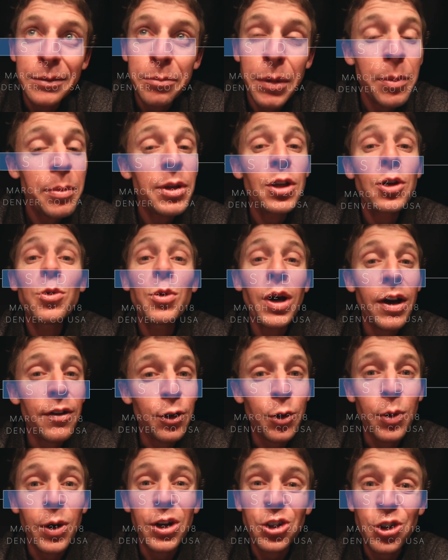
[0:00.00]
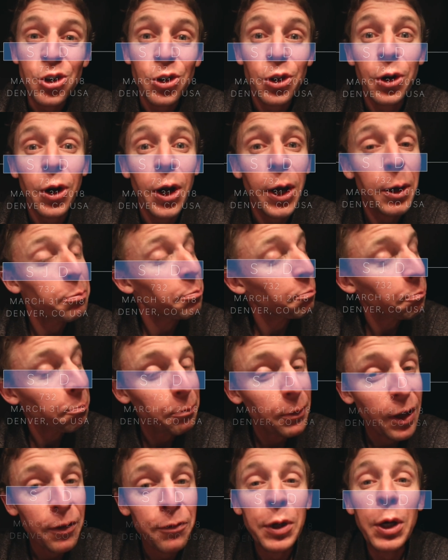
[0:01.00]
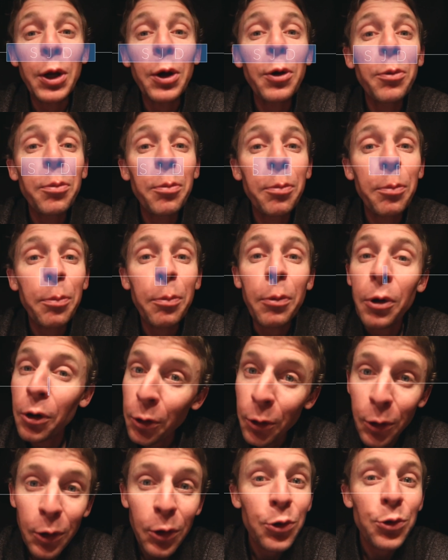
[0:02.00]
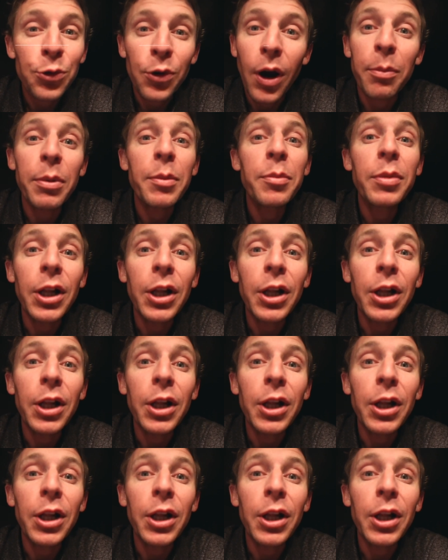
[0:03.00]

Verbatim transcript: Maybe you have a question today. If you do, drop it